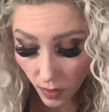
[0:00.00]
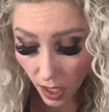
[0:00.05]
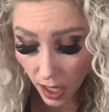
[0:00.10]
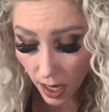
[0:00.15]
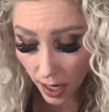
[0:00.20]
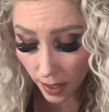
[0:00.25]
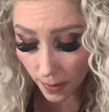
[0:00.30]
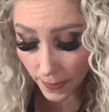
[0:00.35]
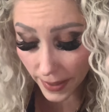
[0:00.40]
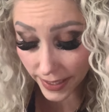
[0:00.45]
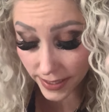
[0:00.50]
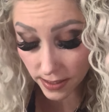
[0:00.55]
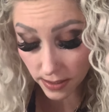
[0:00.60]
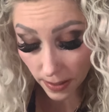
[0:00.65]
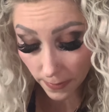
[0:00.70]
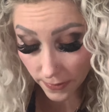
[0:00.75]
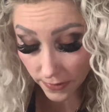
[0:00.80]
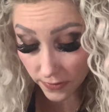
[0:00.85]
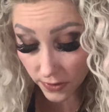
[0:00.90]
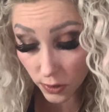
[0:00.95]
And
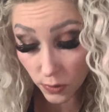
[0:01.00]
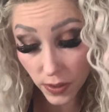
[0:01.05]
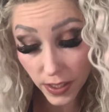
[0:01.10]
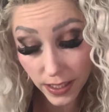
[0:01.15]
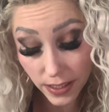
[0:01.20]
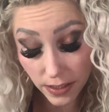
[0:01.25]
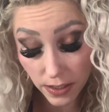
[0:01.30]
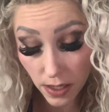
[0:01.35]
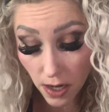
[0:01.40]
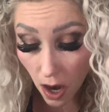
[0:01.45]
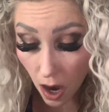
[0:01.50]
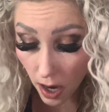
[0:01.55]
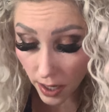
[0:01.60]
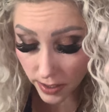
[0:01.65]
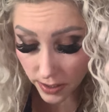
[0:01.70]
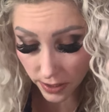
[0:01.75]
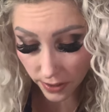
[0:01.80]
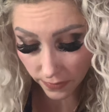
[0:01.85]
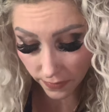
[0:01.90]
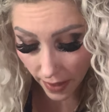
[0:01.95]
some of you did
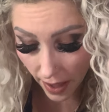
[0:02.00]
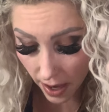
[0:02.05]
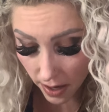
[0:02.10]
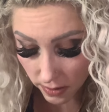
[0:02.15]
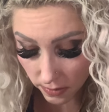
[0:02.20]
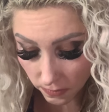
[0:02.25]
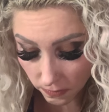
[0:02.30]
not do that.